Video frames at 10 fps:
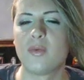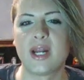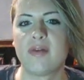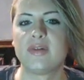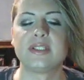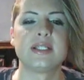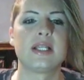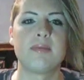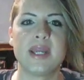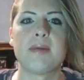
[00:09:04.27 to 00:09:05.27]
or whatever. So he's like,
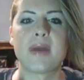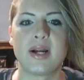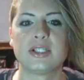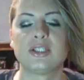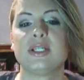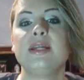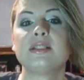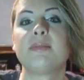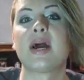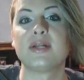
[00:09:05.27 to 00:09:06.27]
let me get married to her. So
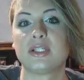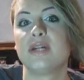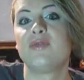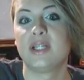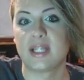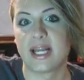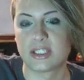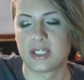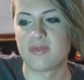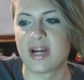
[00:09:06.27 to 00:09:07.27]
he's married to her, he really
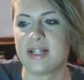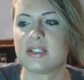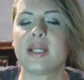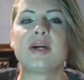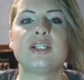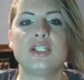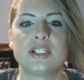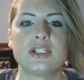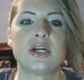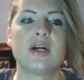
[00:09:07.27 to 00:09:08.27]
likes her, right? So there she's
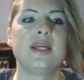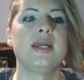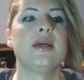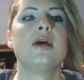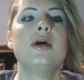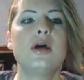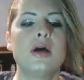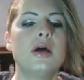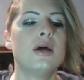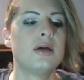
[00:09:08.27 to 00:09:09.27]
in Turkey
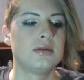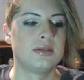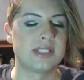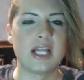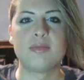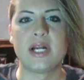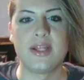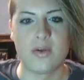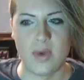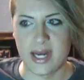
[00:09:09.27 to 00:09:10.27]

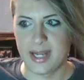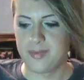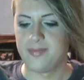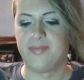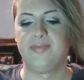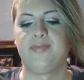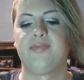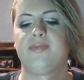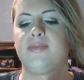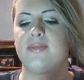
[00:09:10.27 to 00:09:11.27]
celebrating the wedding.
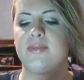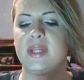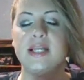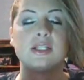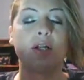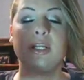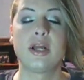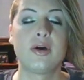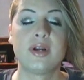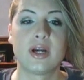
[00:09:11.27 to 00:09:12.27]
He's only
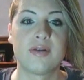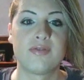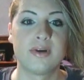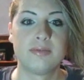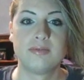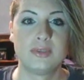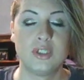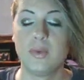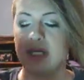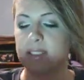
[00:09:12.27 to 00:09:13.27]
known her for
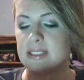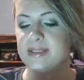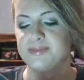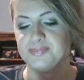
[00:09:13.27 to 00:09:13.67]
two weeks.